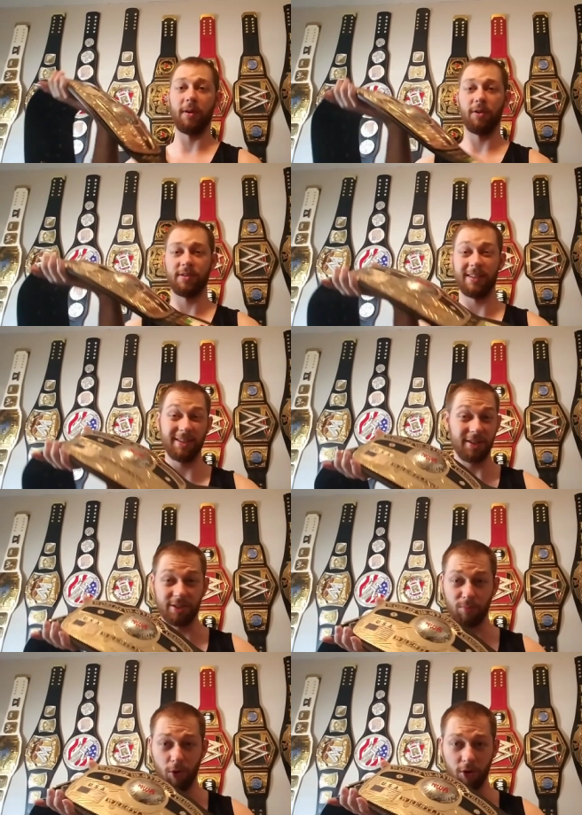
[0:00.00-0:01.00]
belts. It is a
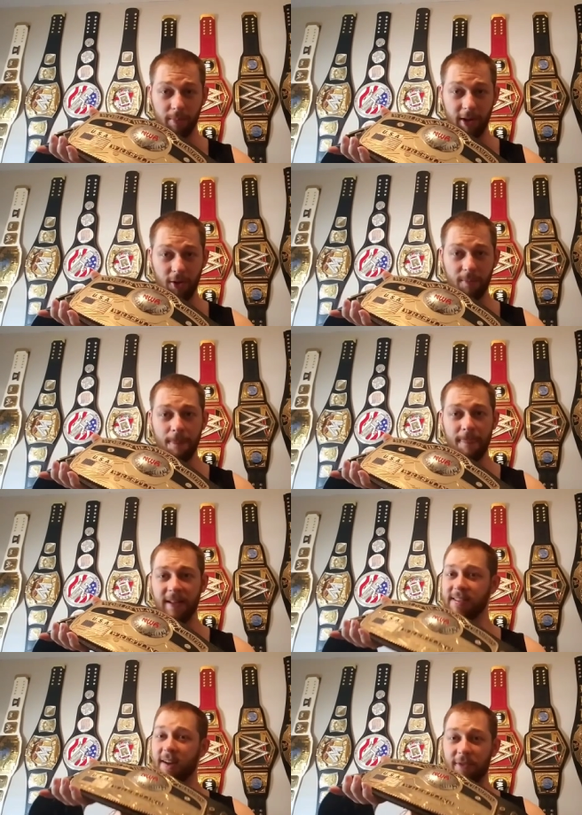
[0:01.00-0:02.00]
smaller belt,
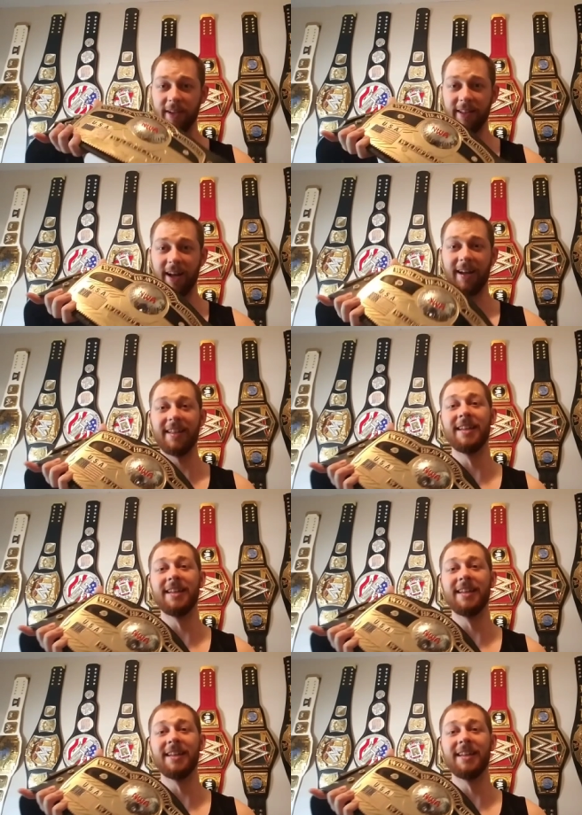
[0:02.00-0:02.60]
definitely not